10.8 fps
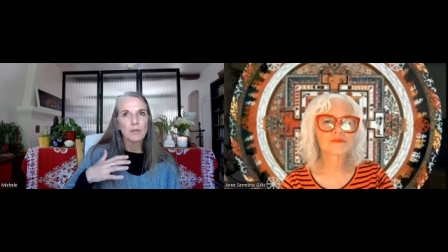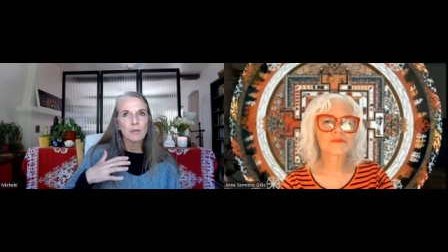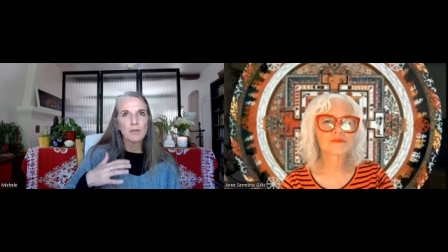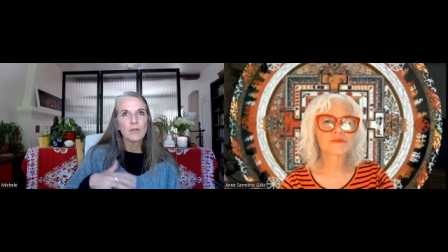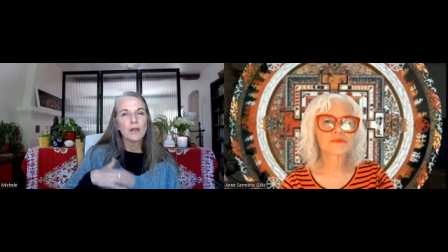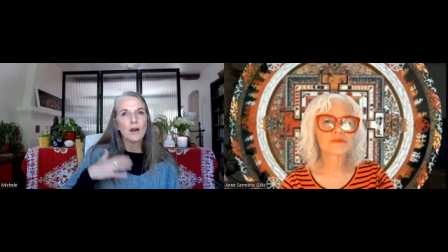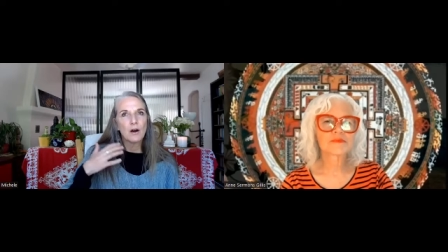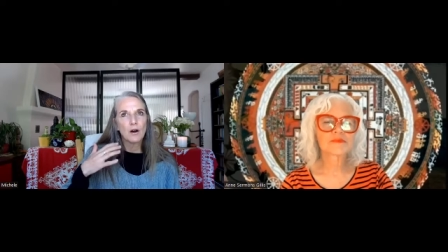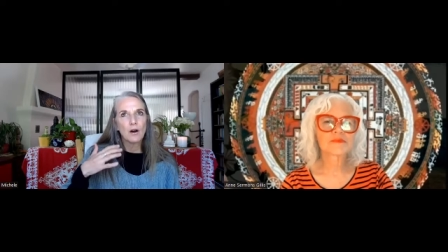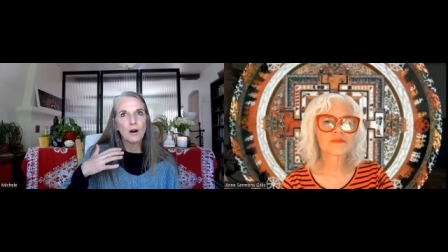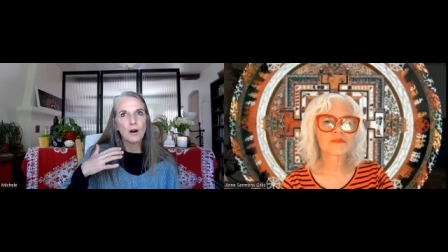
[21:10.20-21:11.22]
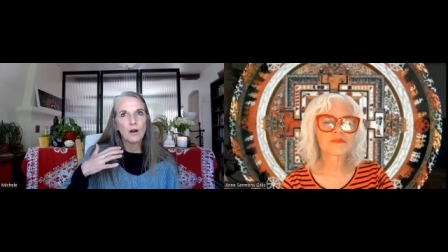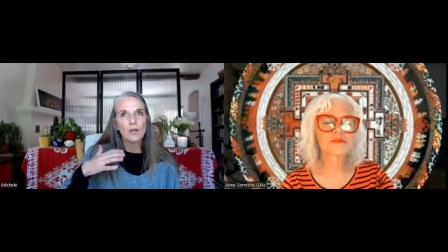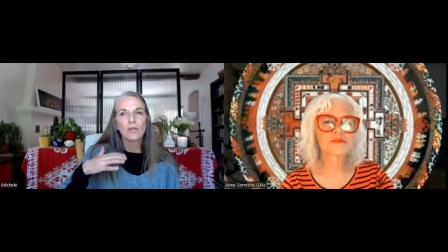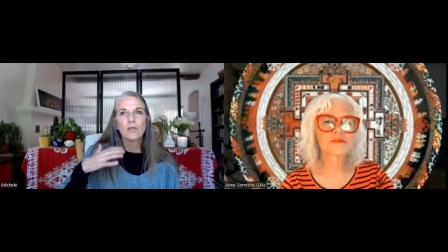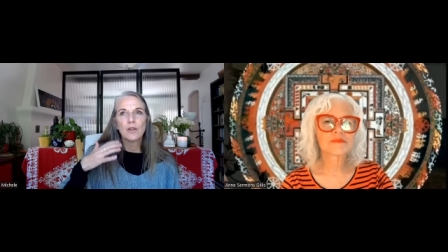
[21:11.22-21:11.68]
the
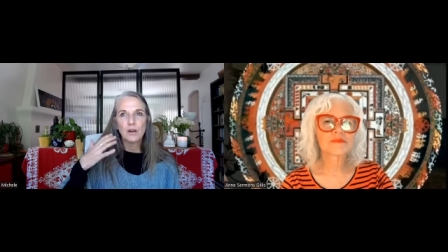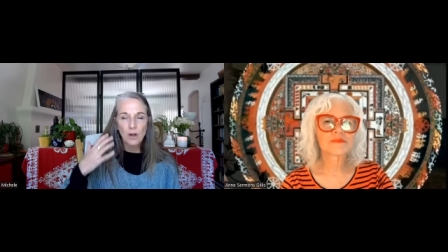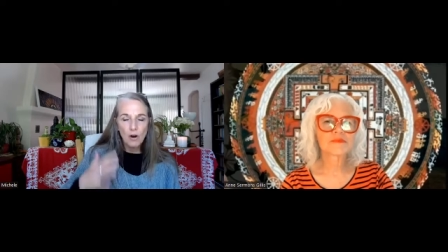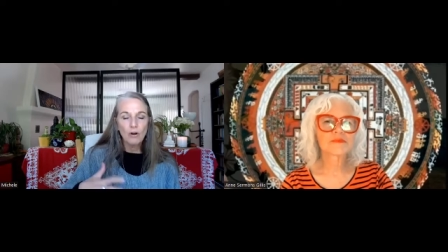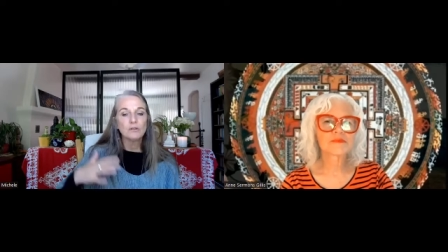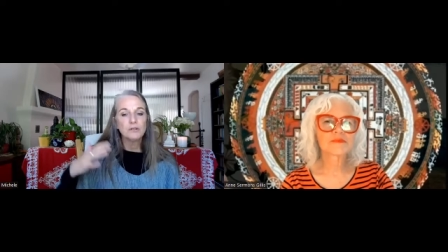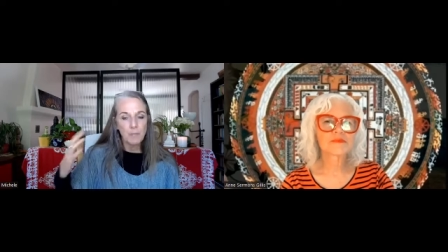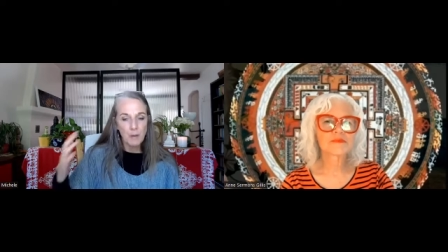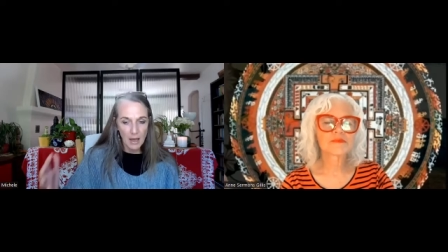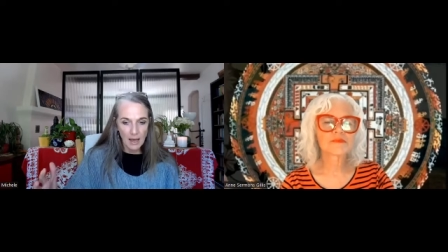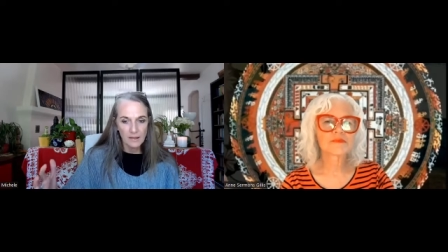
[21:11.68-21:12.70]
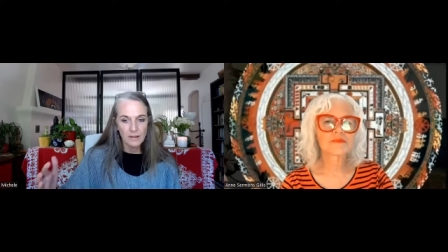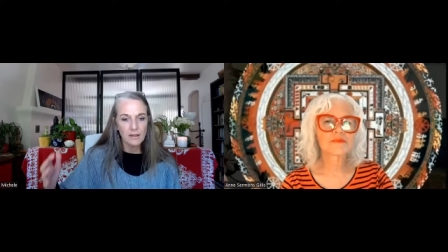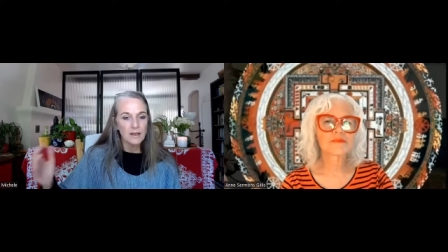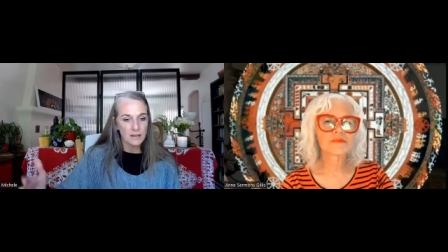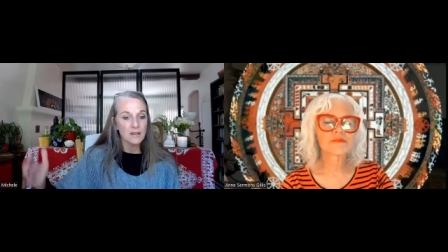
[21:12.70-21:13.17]
the occult path
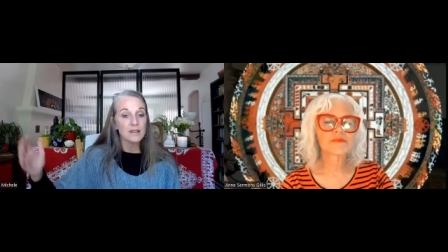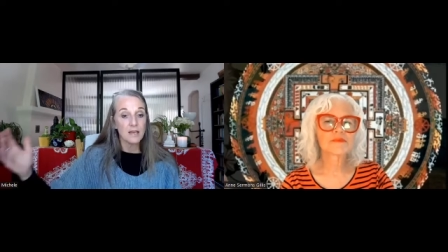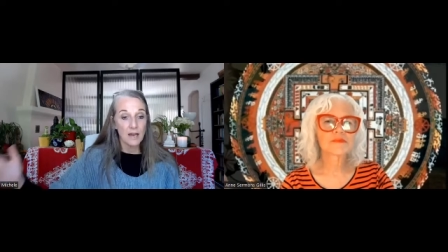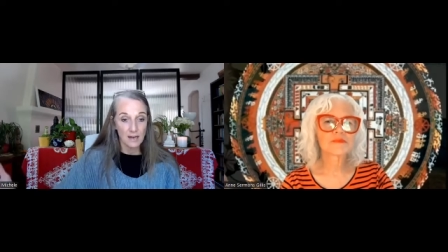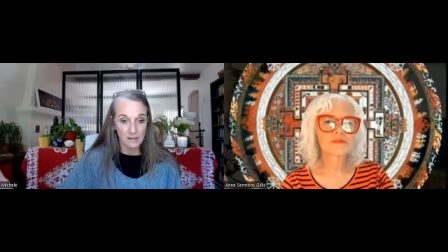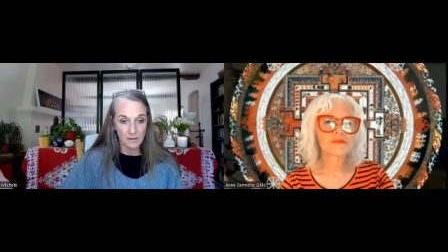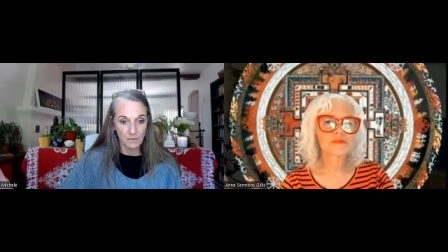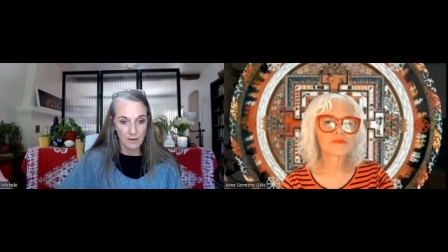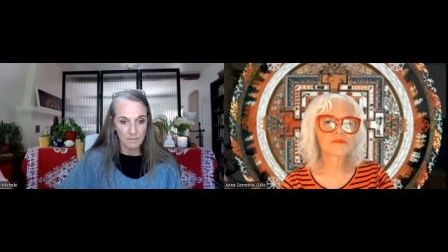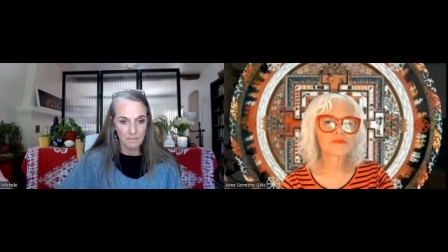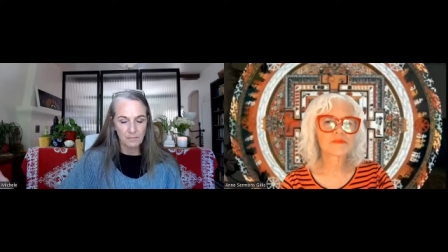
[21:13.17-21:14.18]
in theosophy,